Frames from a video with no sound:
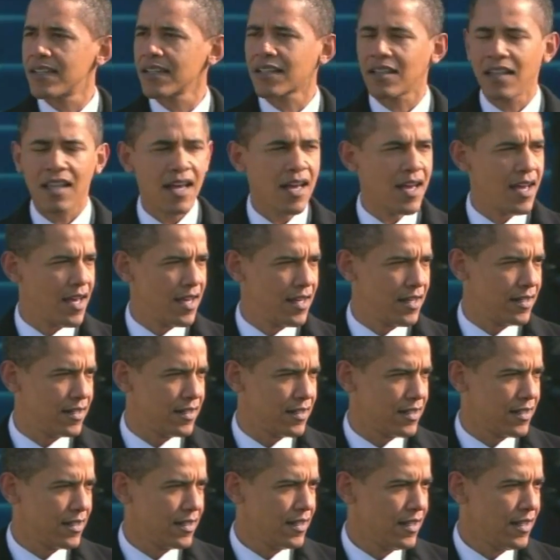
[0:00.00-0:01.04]
decline
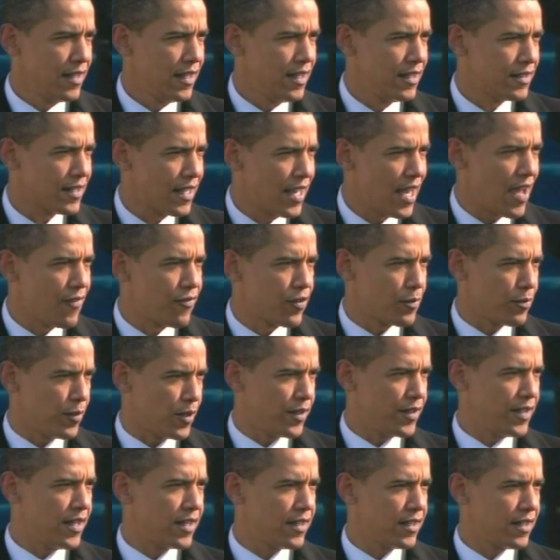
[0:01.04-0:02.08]
is
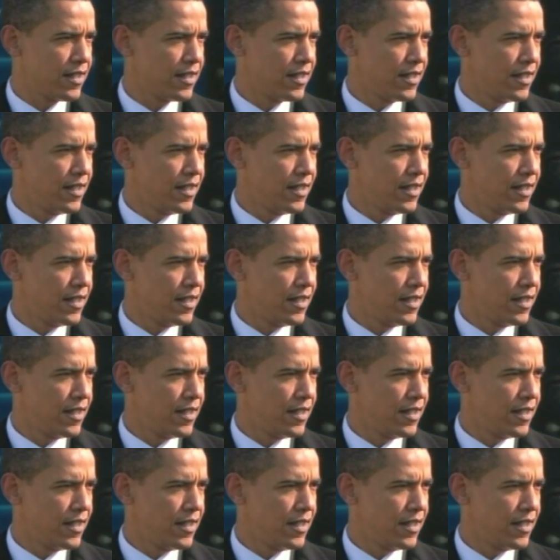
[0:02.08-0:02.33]
inevitable, that